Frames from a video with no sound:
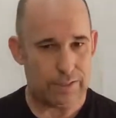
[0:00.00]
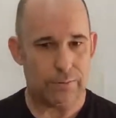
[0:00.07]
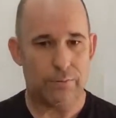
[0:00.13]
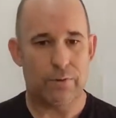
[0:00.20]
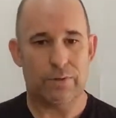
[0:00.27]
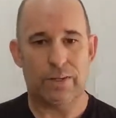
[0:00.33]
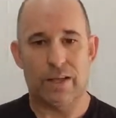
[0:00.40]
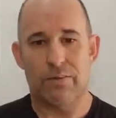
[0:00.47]

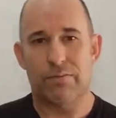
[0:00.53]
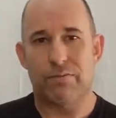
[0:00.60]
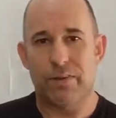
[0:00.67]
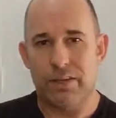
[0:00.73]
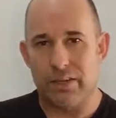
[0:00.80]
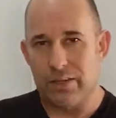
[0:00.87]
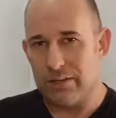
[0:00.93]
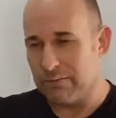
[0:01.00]
want that
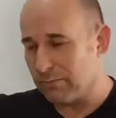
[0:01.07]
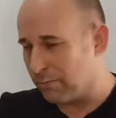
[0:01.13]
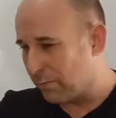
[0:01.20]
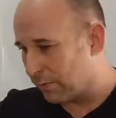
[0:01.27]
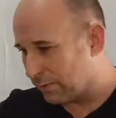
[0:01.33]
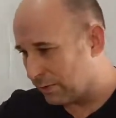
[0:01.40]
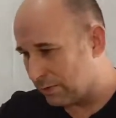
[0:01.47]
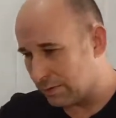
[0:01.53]
feeling of
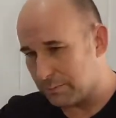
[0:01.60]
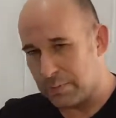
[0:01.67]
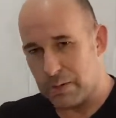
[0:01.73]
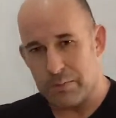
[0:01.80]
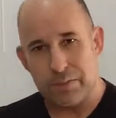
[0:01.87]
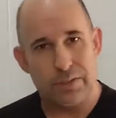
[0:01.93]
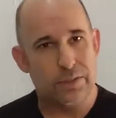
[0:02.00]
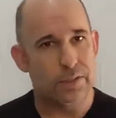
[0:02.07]
what your
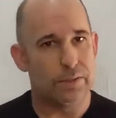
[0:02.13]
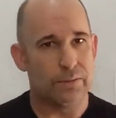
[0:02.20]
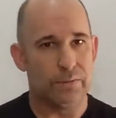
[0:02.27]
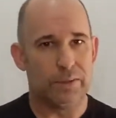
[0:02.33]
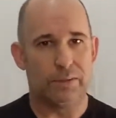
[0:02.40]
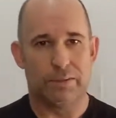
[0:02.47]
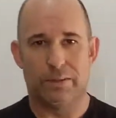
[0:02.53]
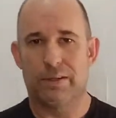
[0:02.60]
opponent's
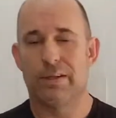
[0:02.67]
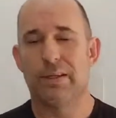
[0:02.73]
doing.